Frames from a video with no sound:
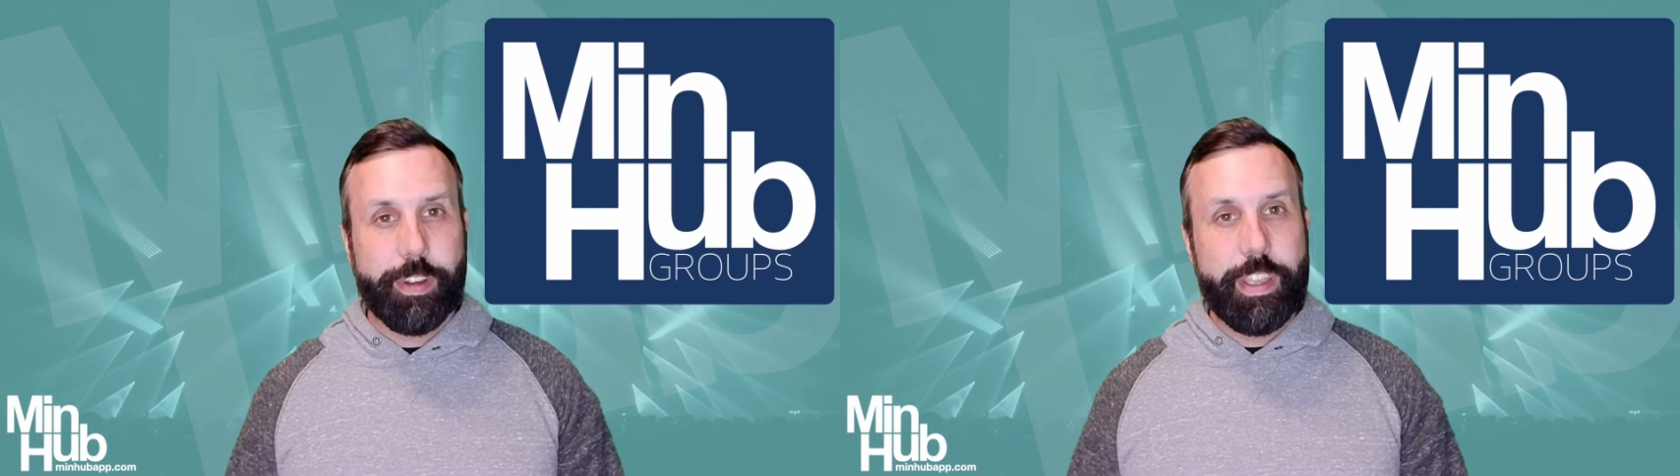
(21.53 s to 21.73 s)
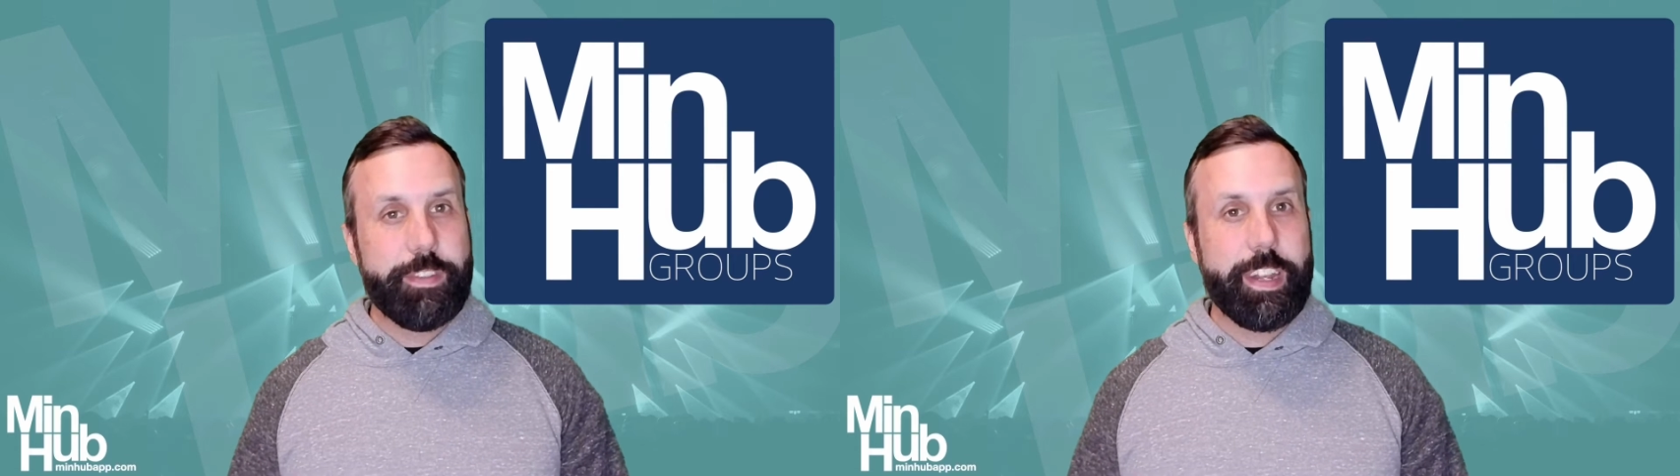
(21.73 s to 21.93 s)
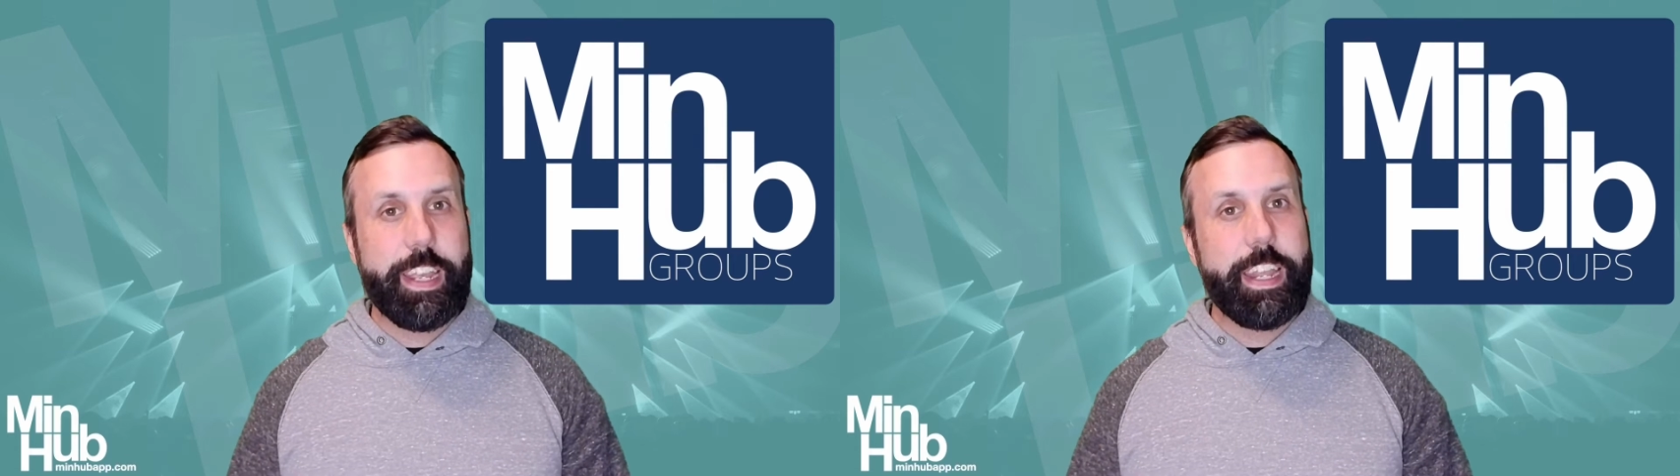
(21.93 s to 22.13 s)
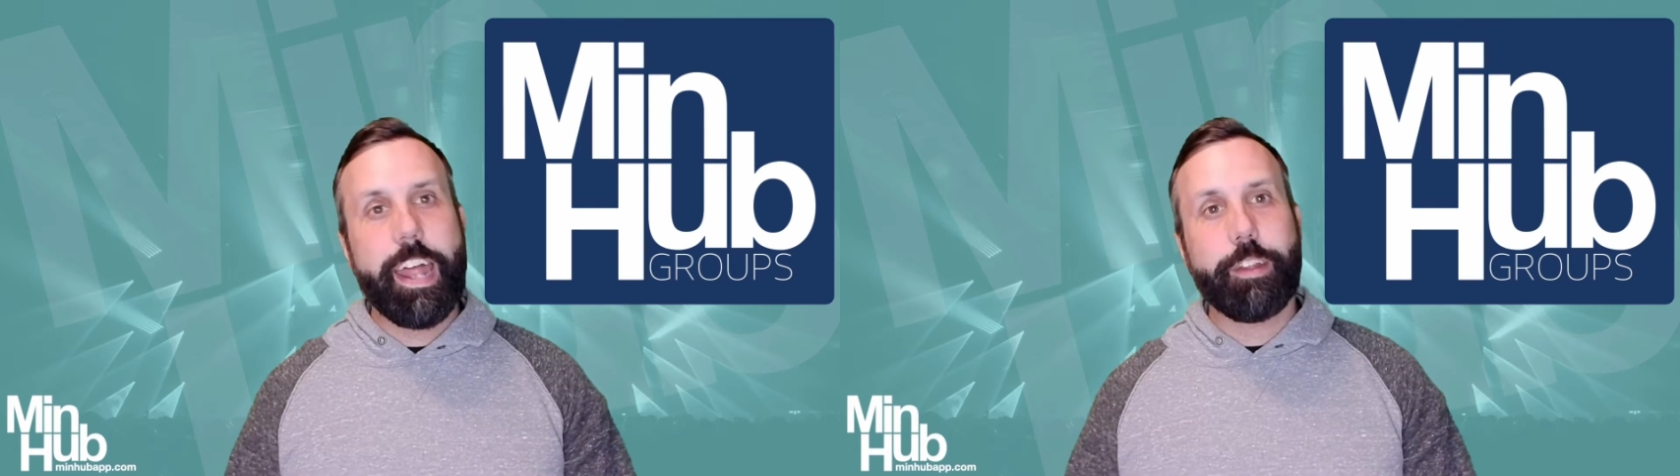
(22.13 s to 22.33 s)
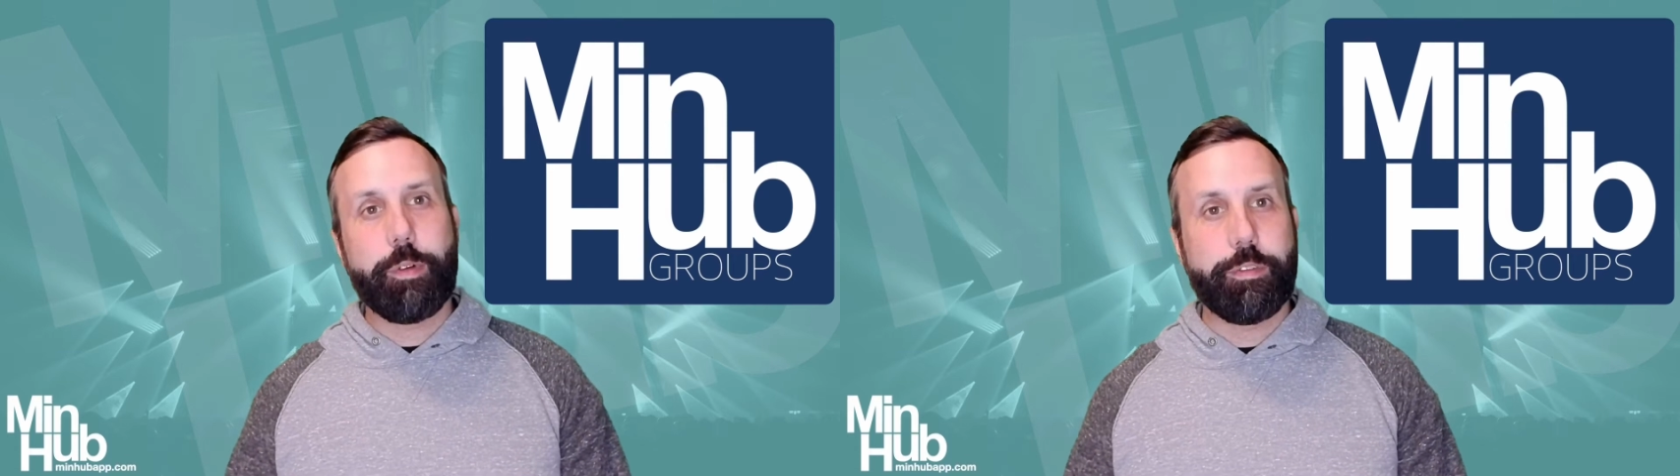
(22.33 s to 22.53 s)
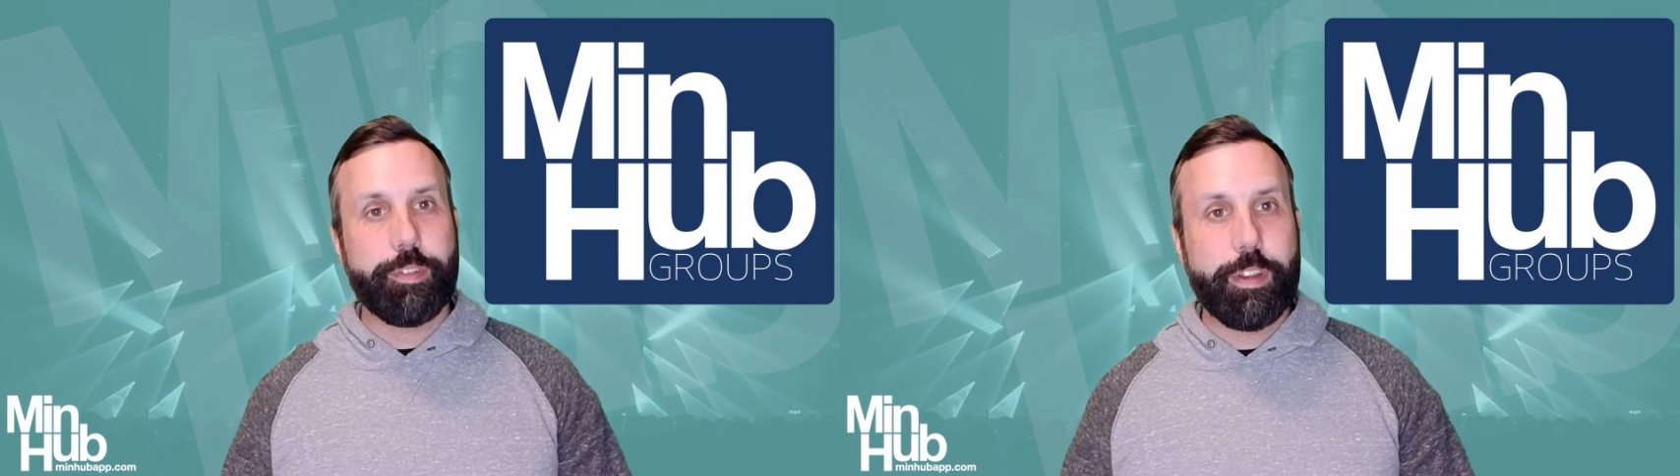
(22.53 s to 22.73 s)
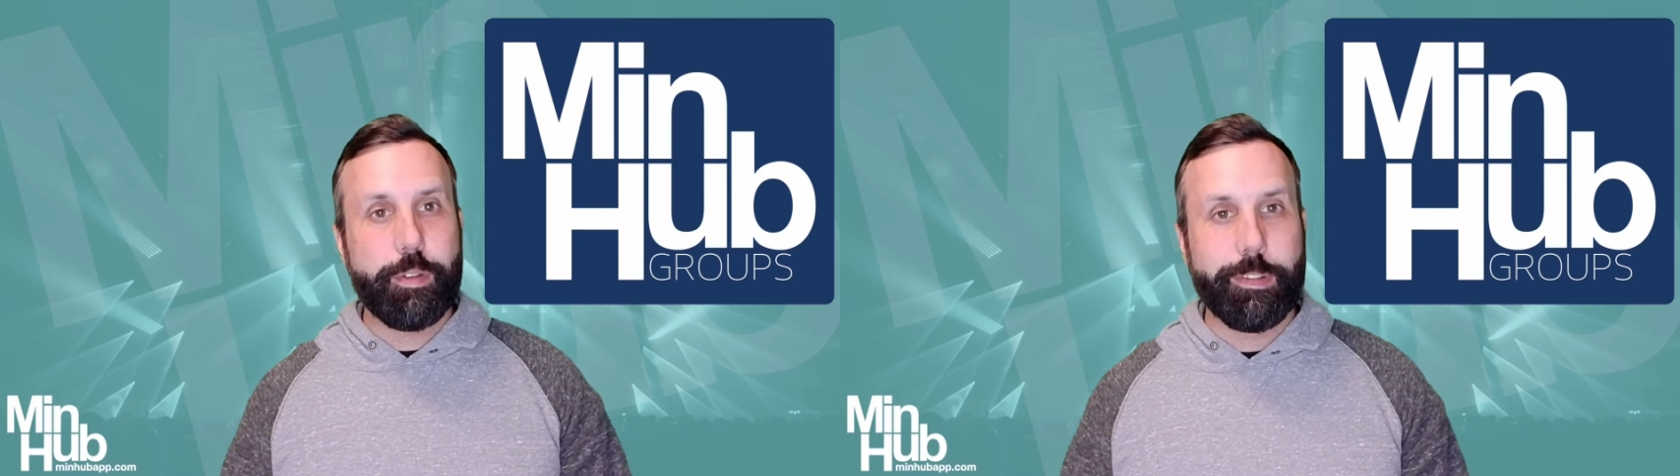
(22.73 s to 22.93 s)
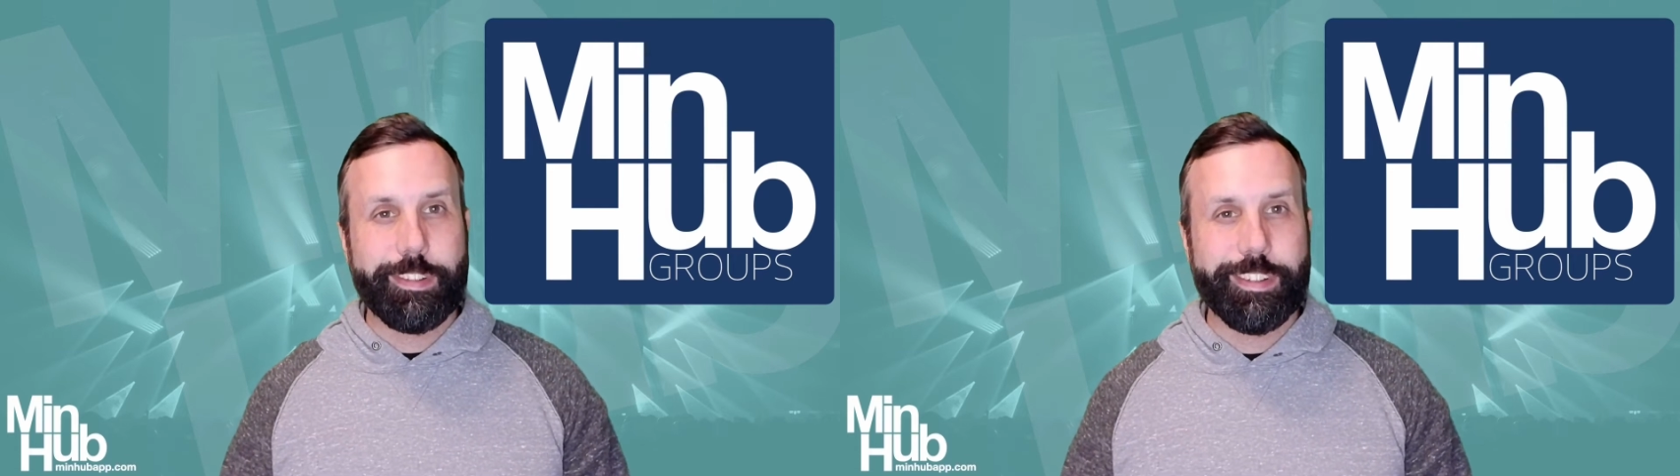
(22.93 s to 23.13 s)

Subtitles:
or even inadequate free tools